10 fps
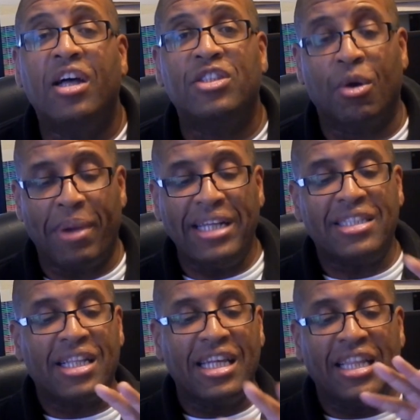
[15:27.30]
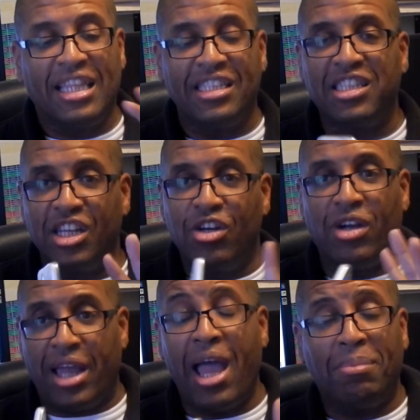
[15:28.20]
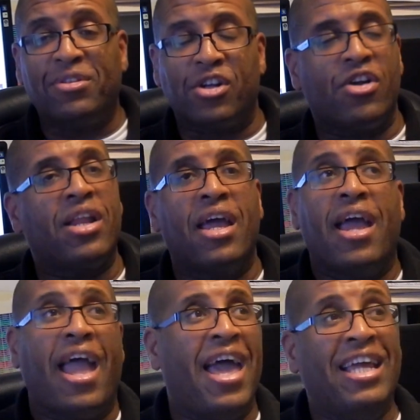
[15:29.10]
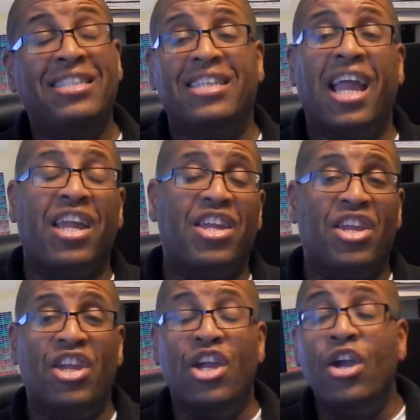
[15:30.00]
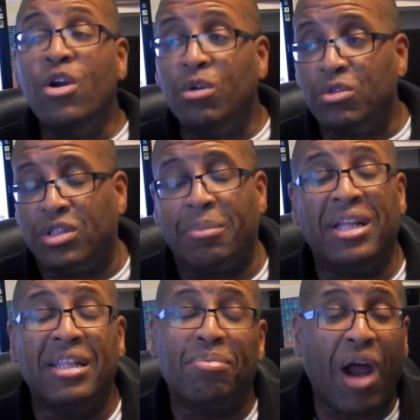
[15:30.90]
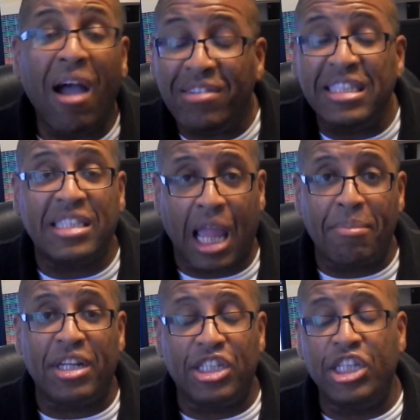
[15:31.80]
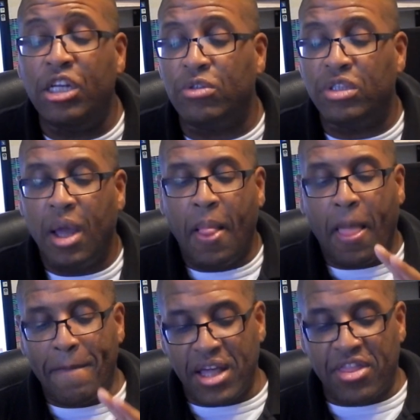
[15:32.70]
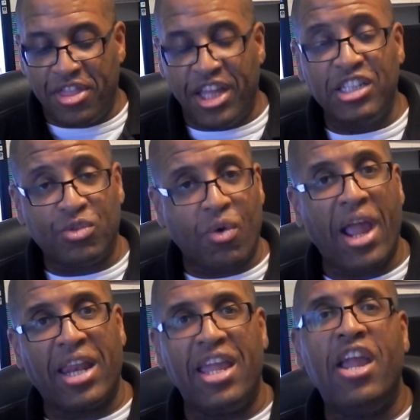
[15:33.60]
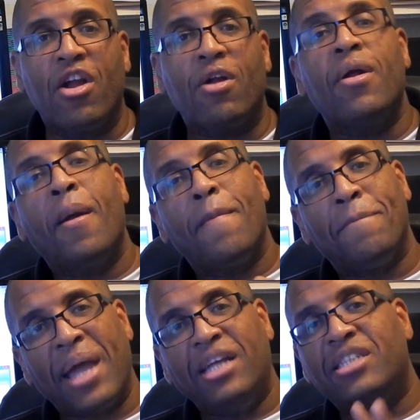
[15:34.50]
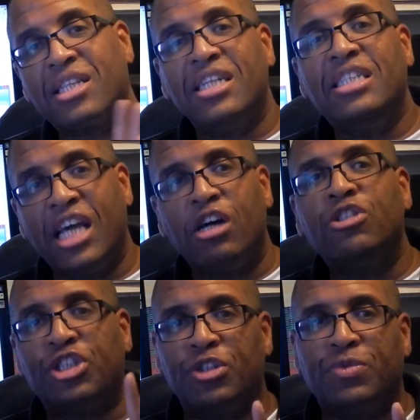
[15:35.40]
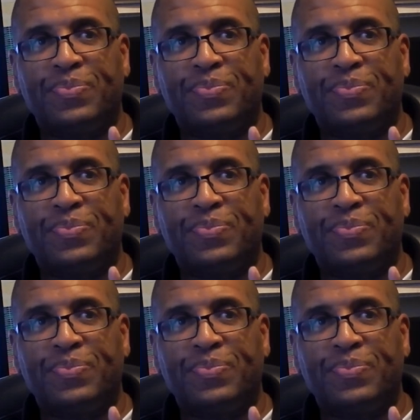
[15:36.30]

So basically, this little excerpt, and it's a huge, I mean, the privacy statement is huge, but this right here basically tells you